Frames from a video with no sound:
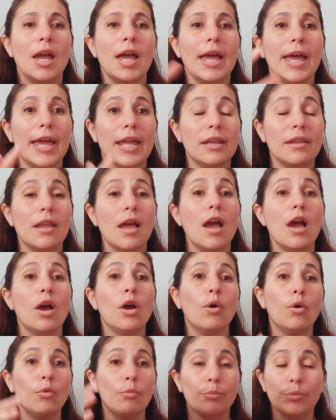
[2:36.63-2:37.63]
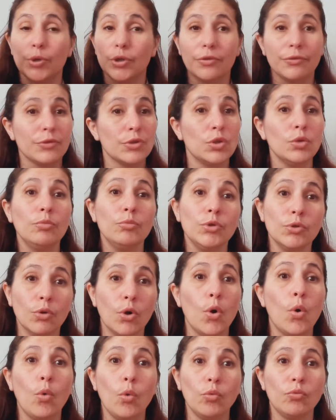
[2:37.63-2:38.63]
and perfume your
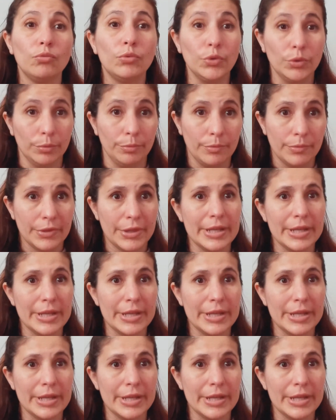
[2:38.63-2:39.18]
whole room.